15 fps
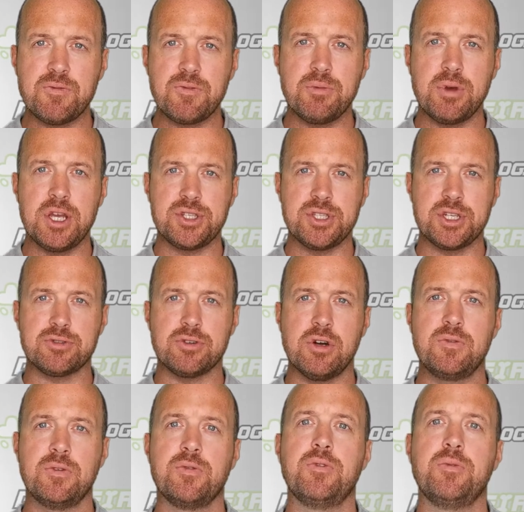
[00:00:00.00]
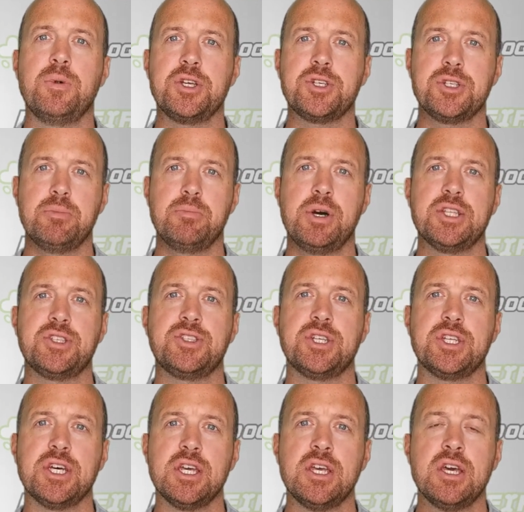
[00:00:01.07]
inflammation, that drive inflammation in pets
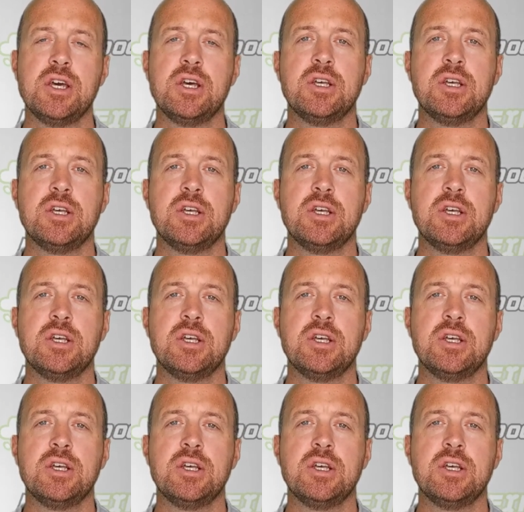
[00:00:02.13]
today.